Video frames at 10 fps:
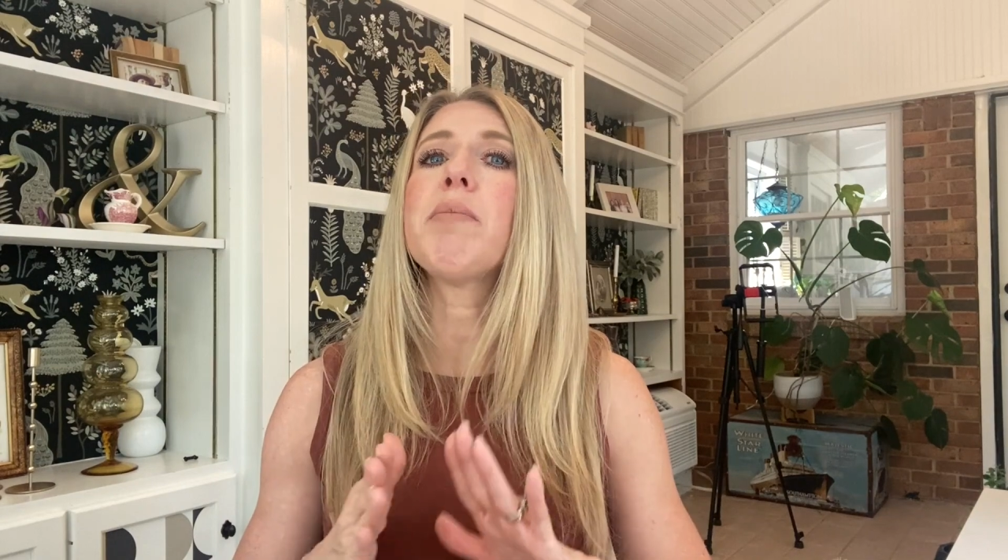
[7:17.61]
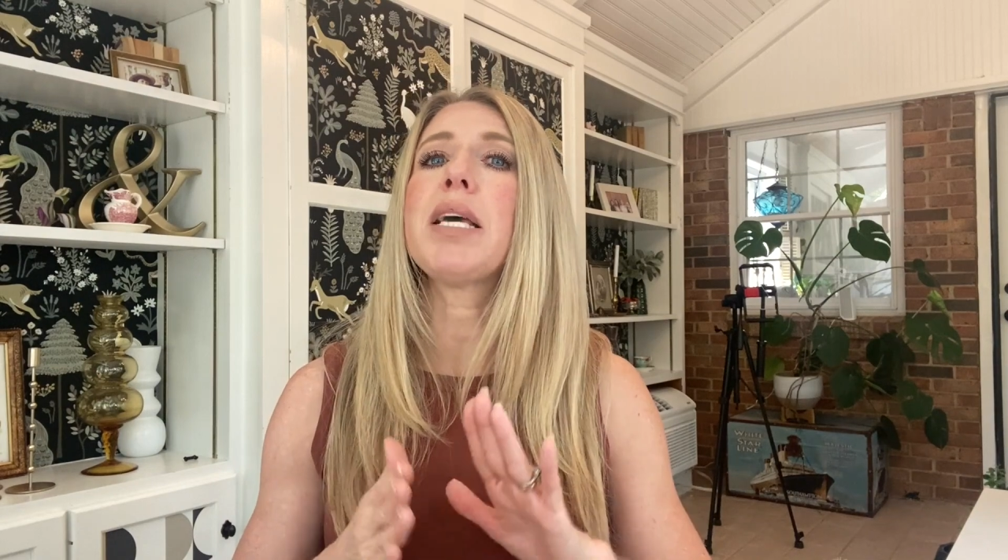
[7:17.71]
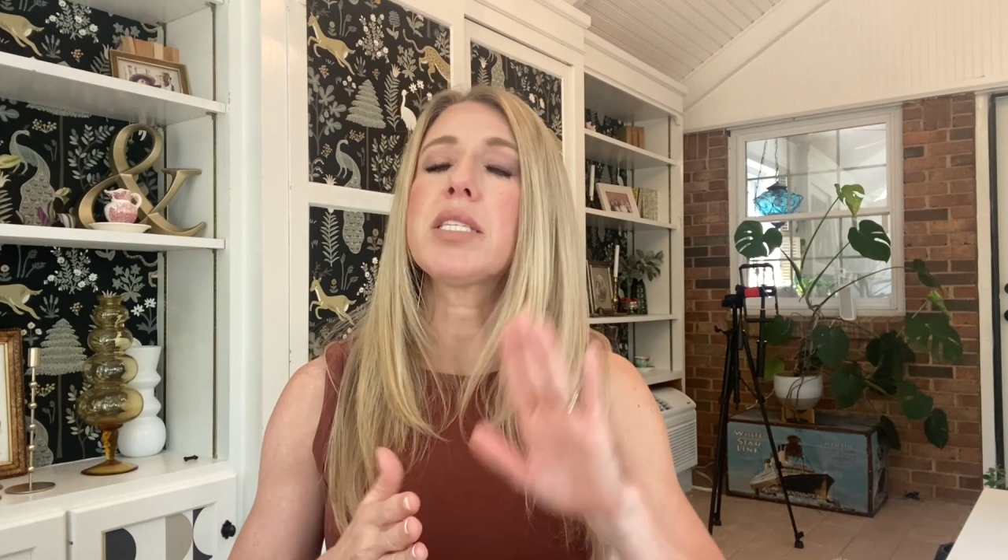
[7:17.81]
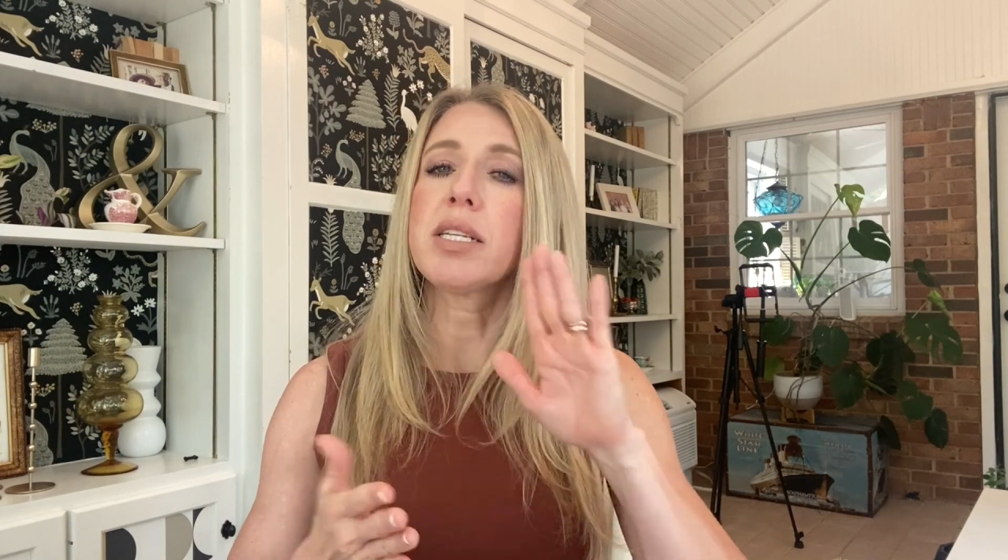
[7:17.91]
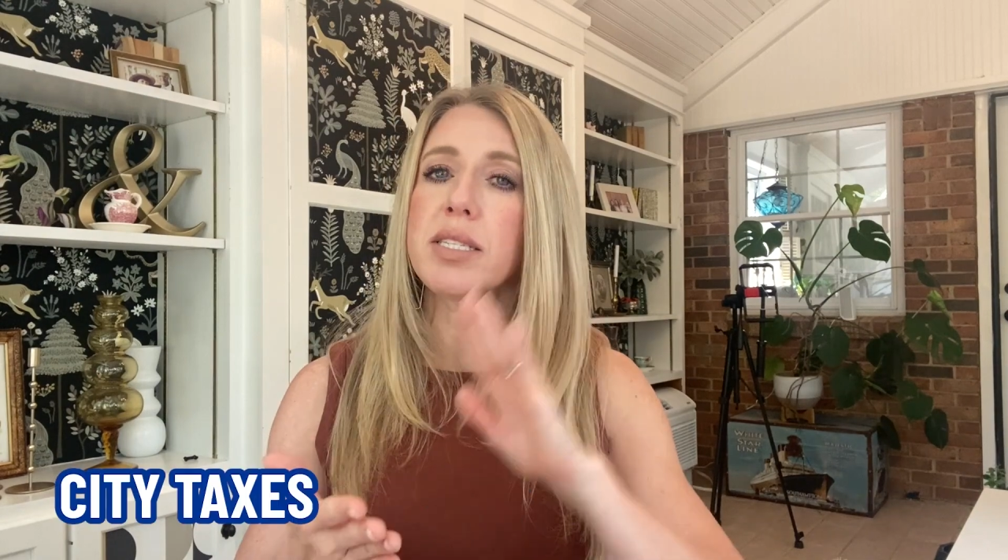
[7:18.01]

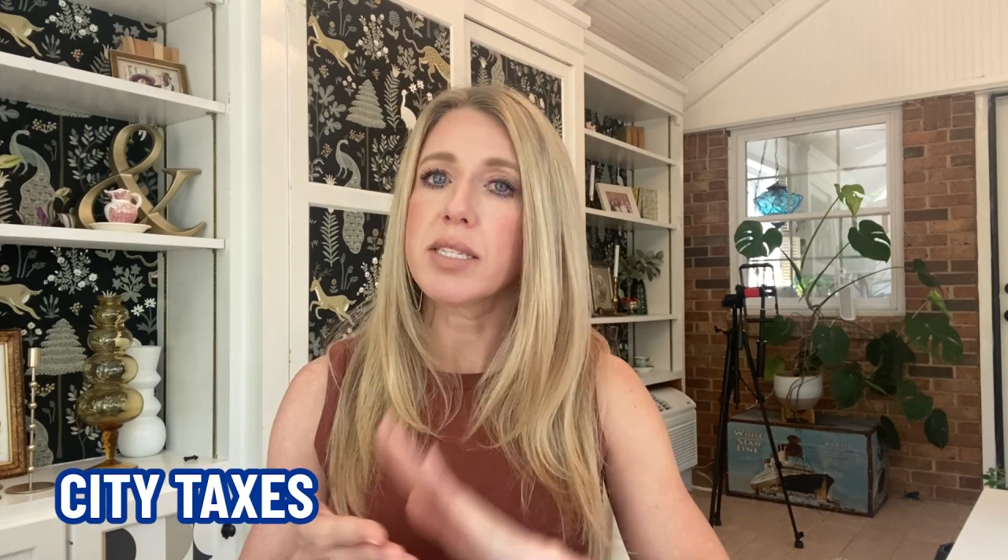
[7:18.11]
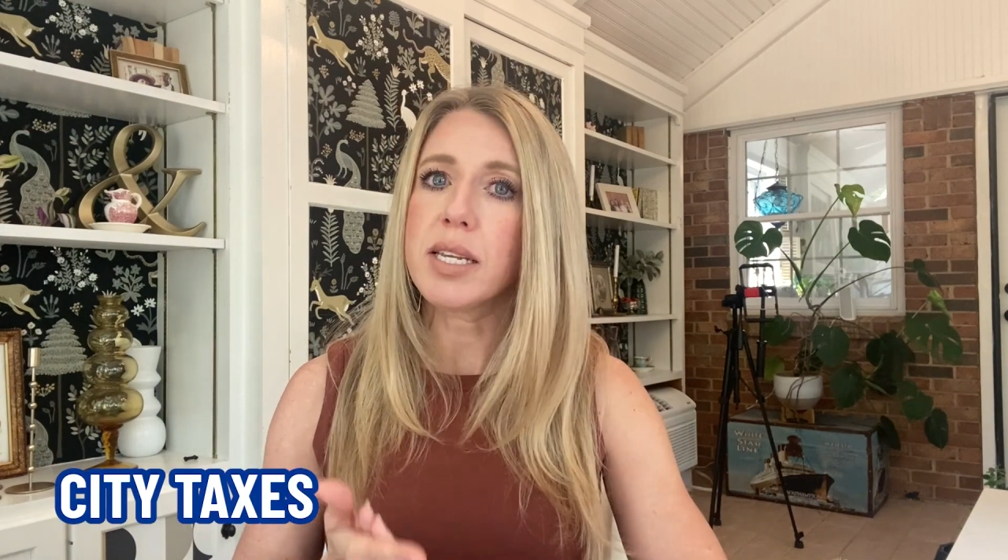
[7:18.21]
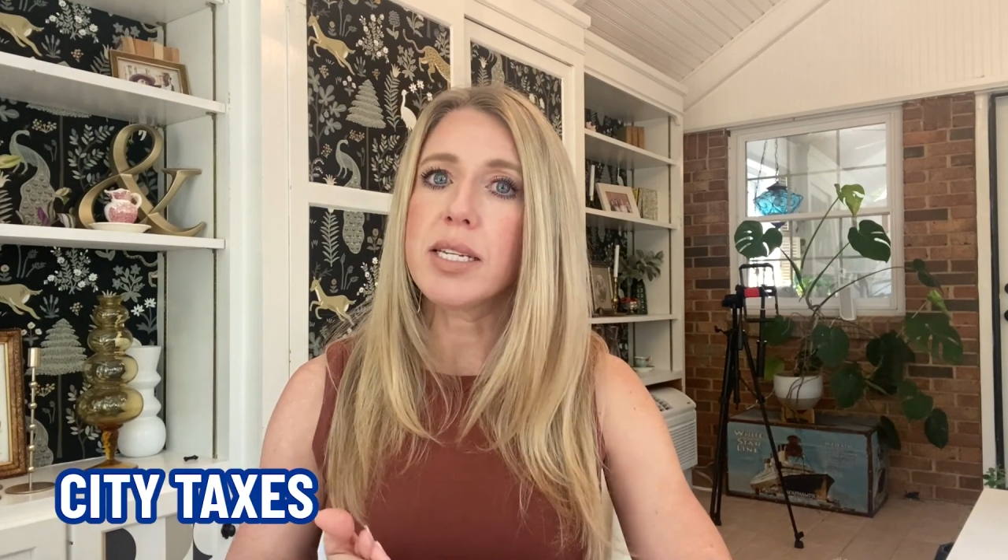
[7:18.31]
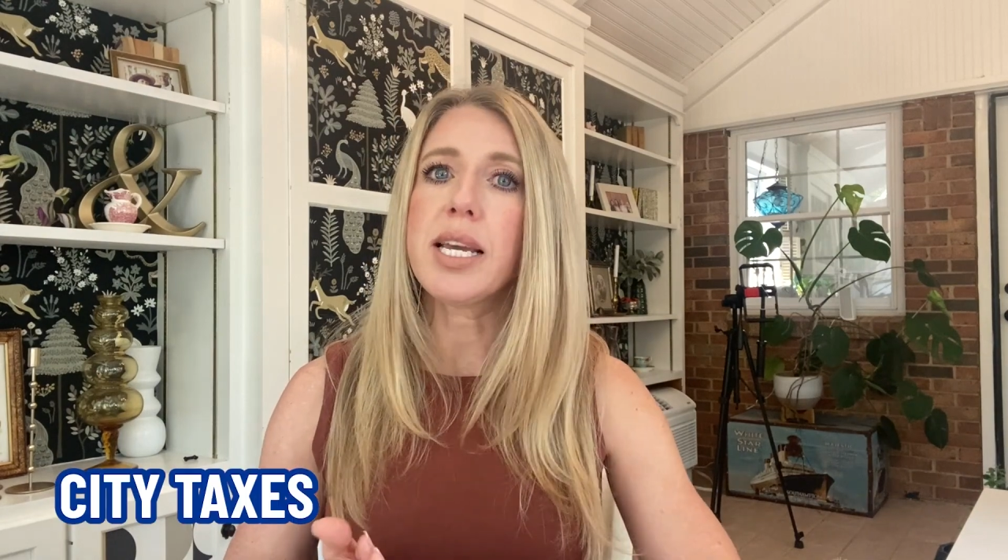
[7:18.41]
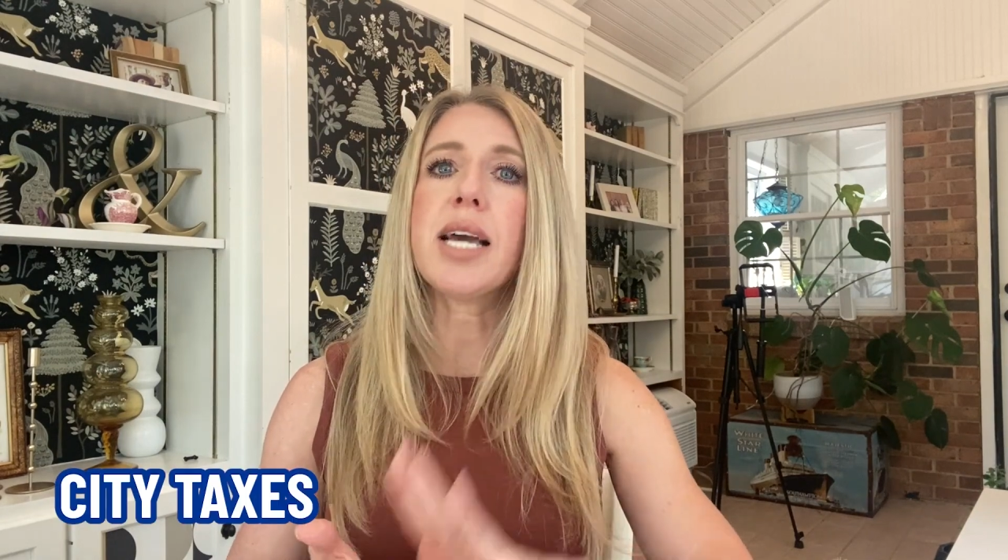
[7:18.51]
based on
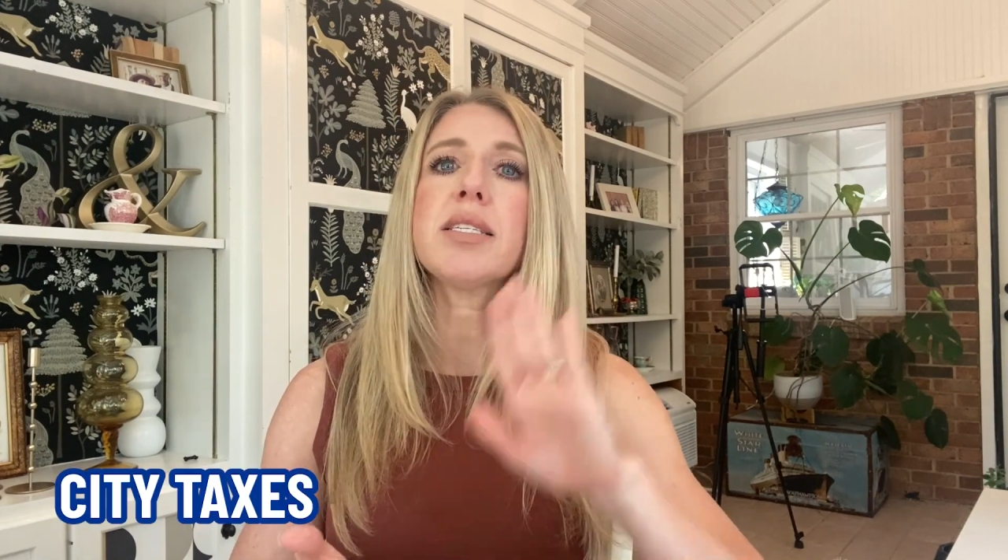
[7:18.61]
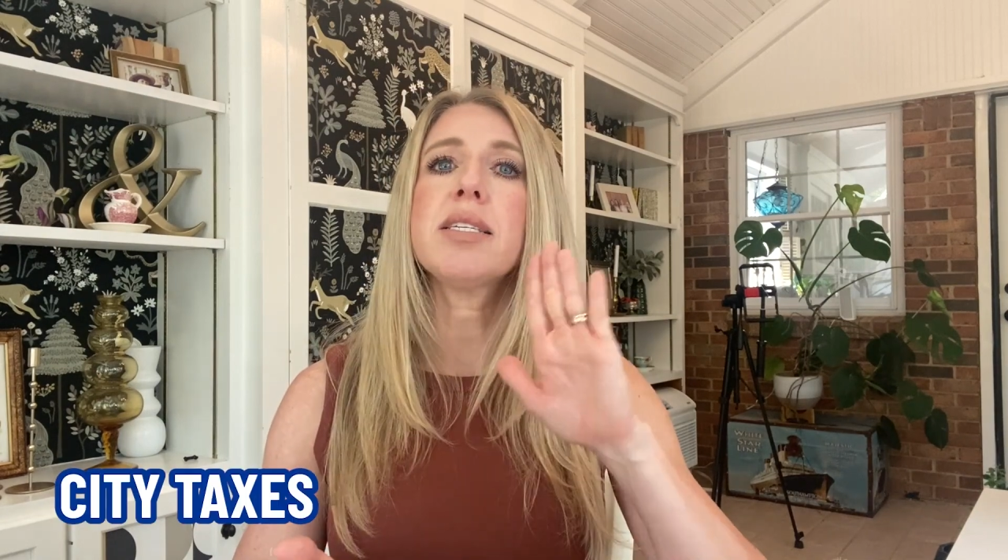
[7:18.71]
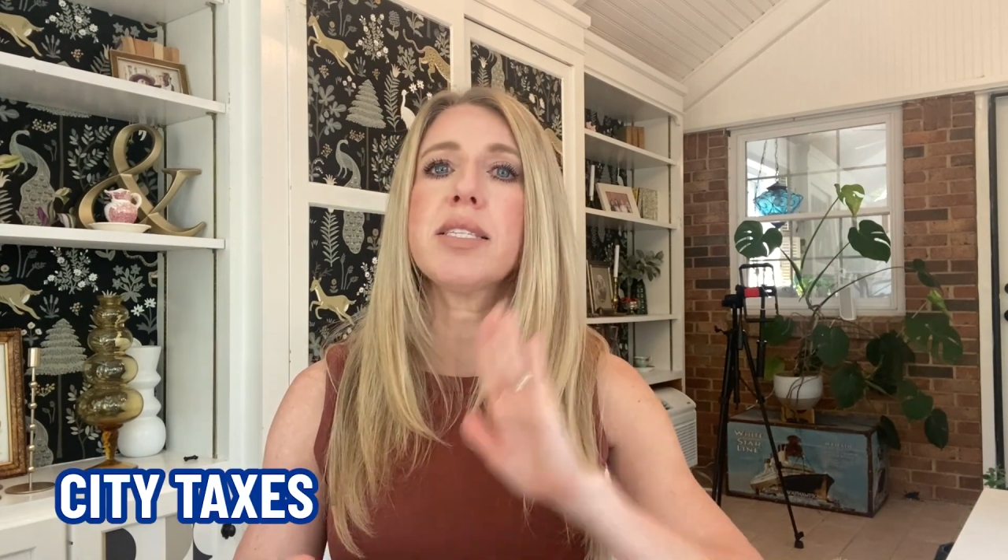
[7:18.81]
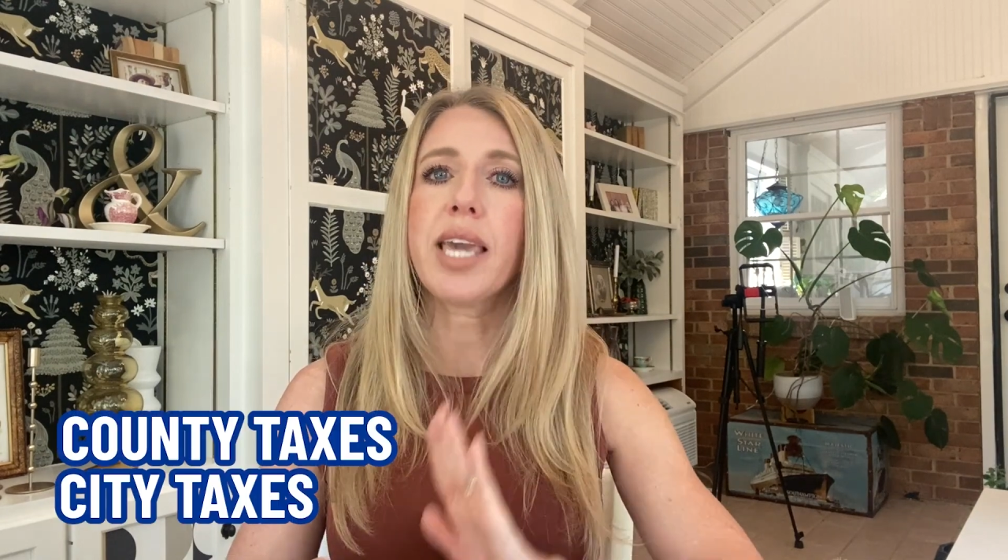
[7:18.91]
city taxes,